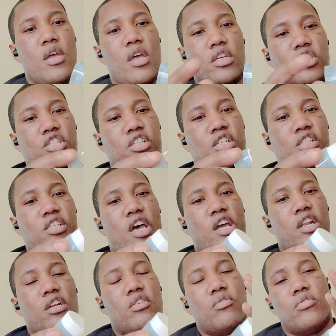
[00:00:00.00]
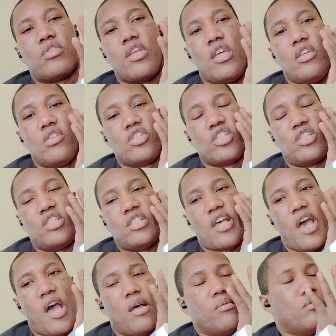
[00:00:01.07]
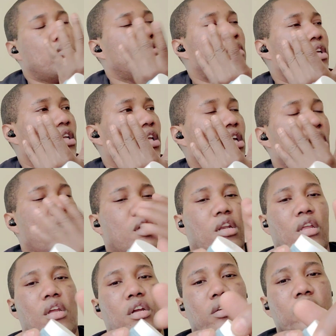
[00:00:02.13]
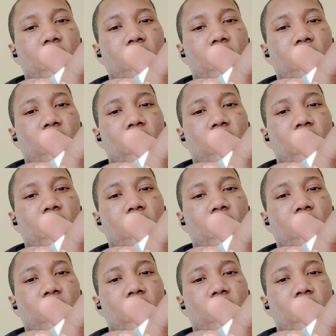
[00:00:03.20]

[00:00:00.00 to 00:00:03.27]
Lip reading: It's just a tiny little thing you just dab here and there.